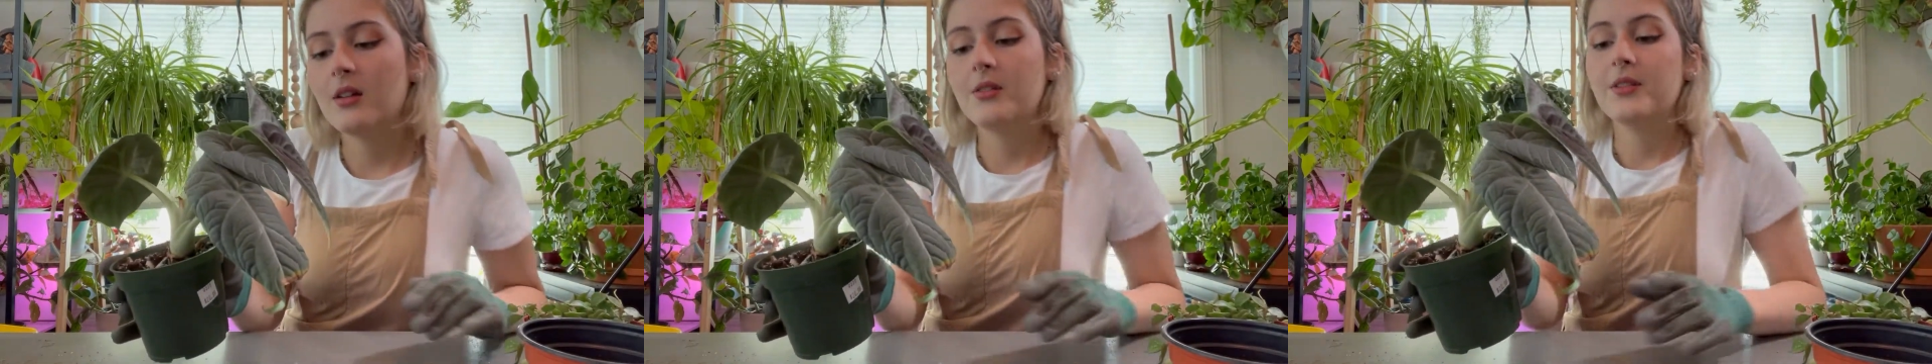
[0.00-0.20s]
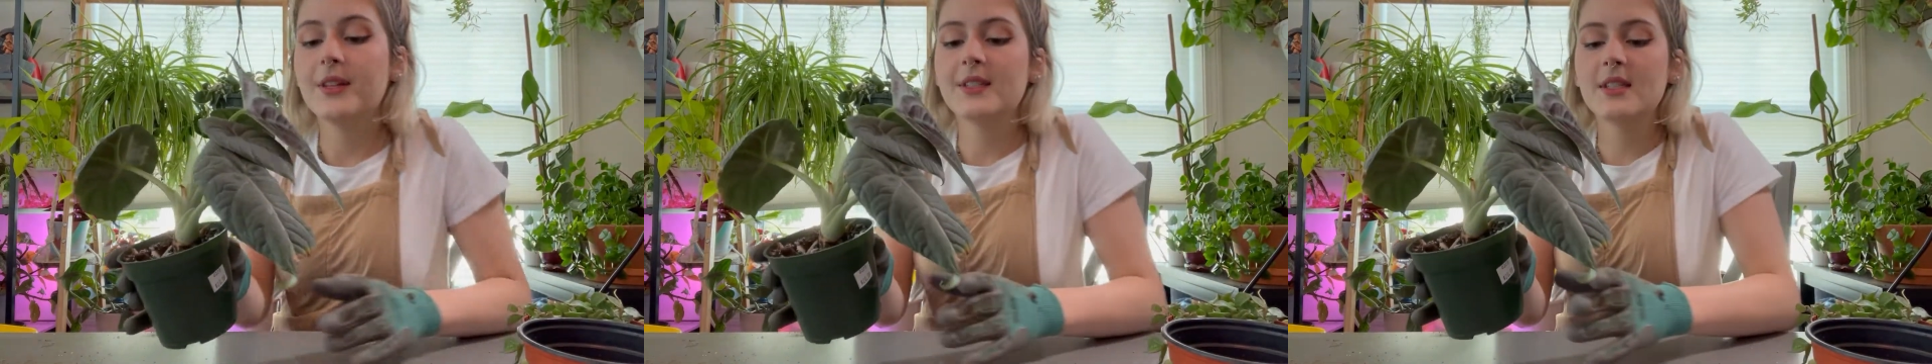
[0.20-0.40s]

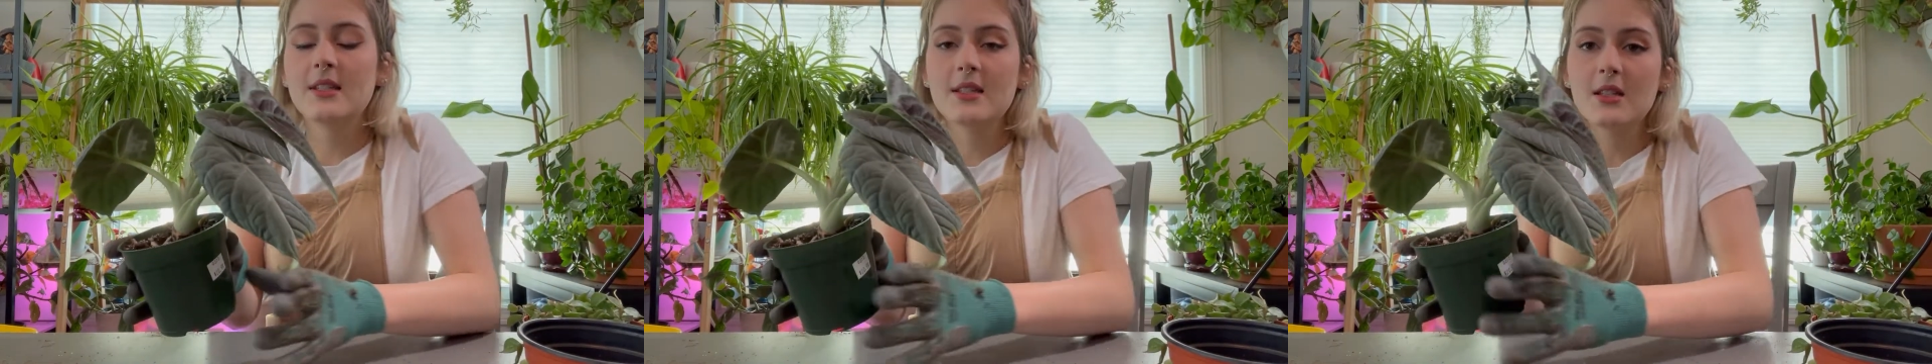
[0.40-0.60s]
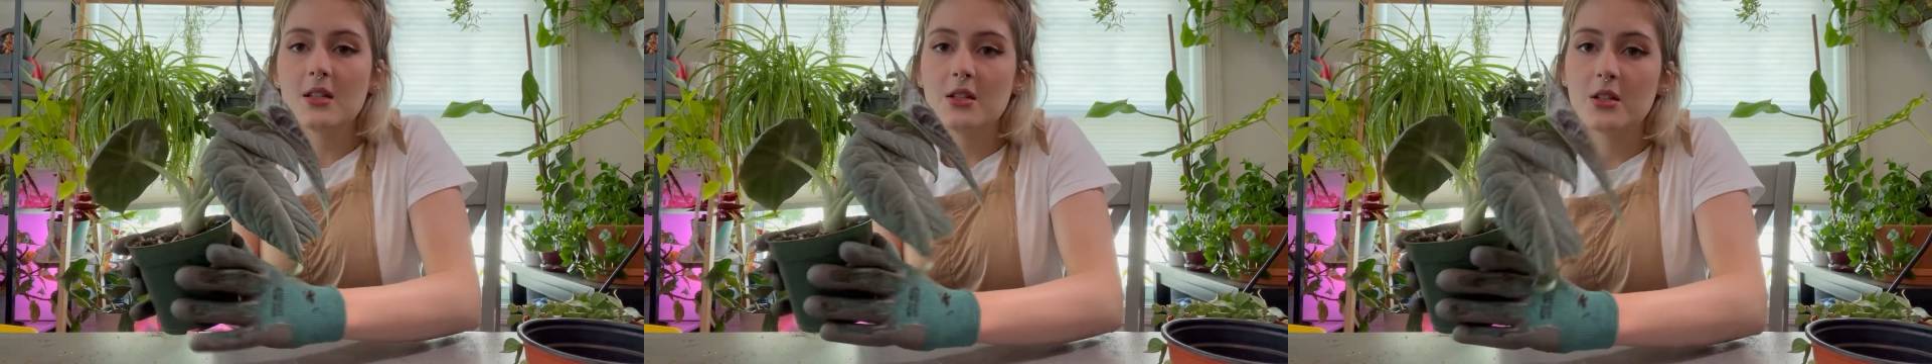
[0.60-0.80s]
This is
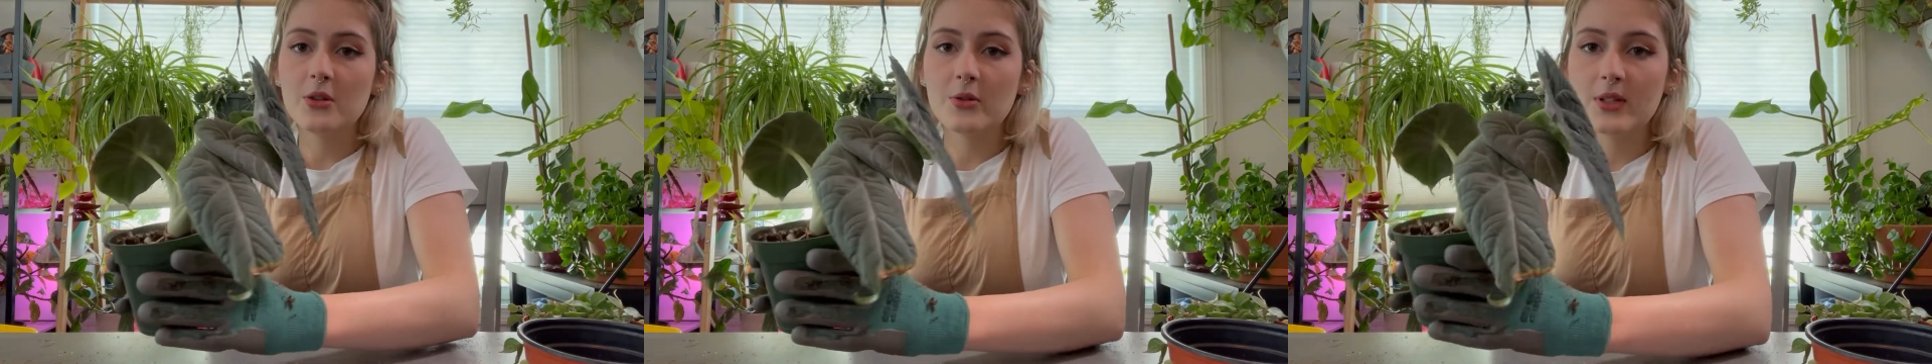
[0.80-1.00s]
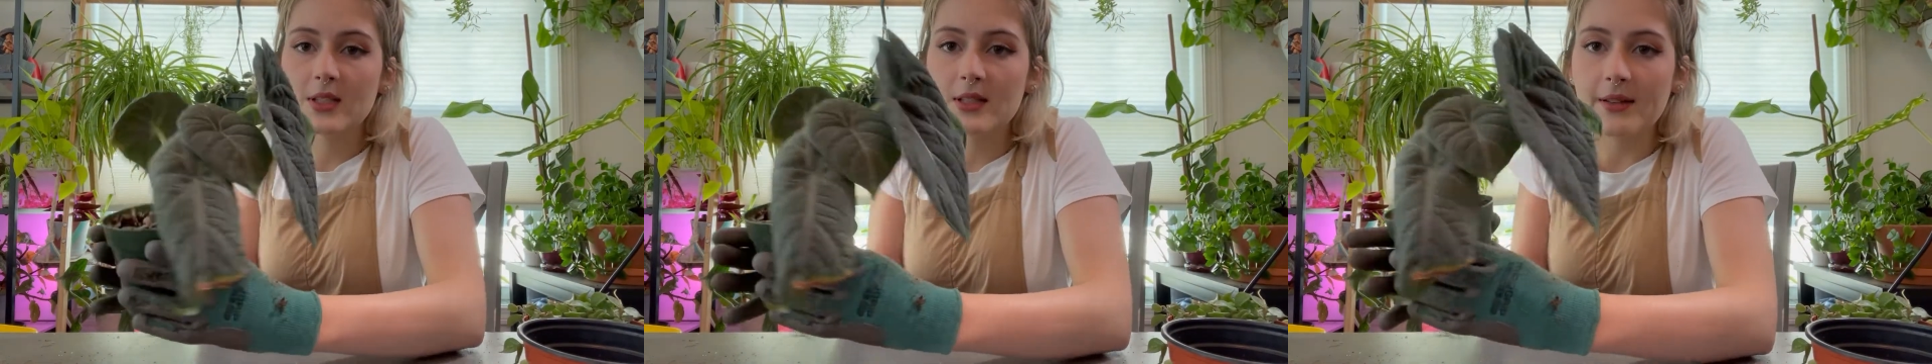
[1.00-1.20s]
the
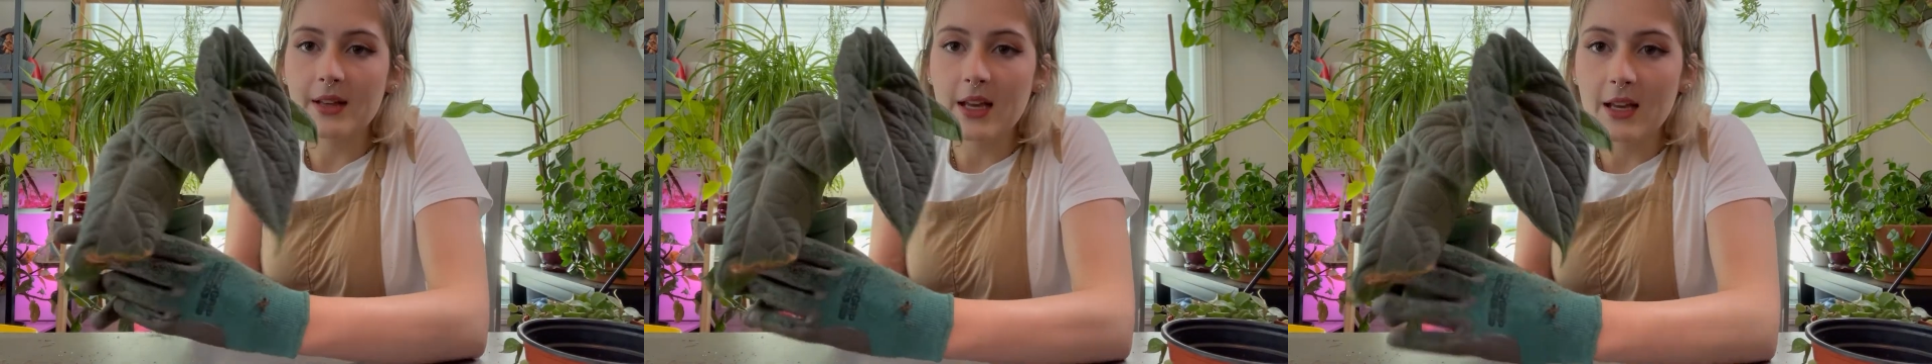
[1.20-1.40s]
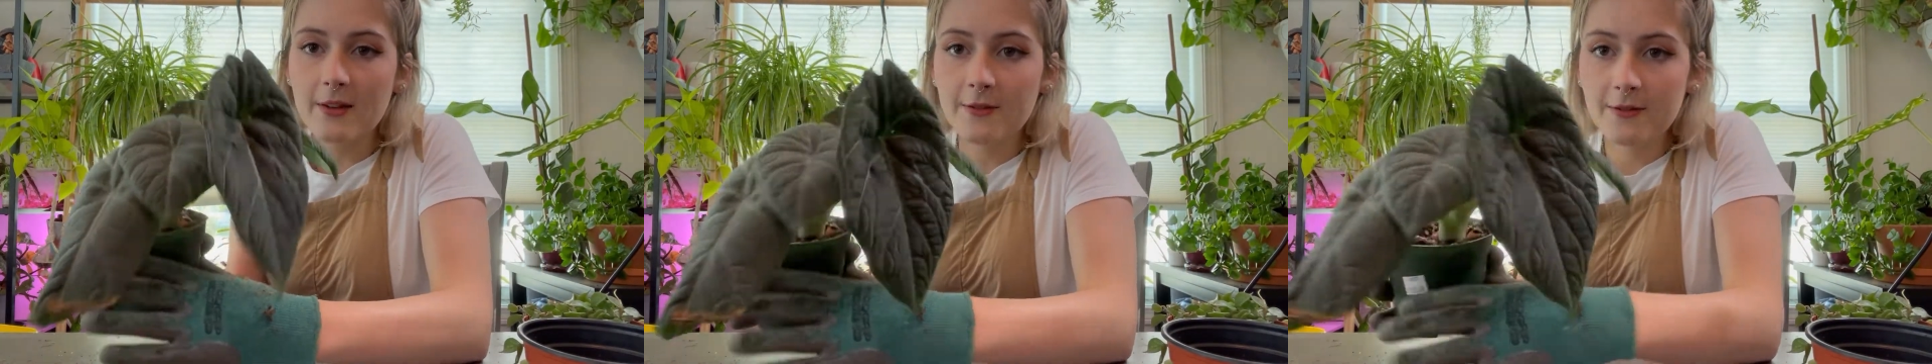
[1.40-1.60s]
newest
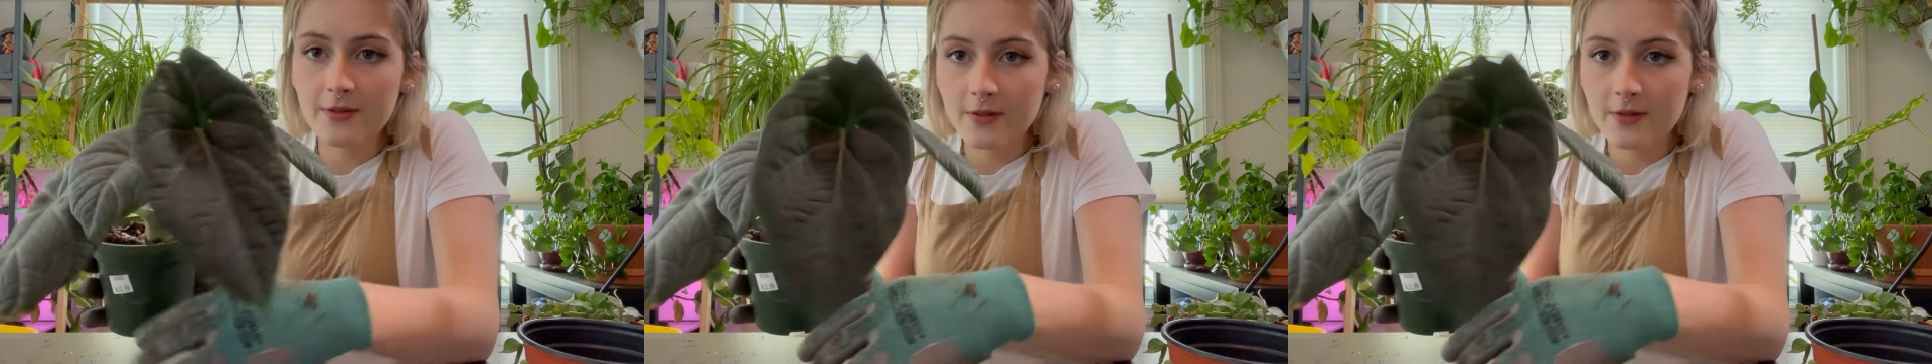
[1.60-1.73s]
leaf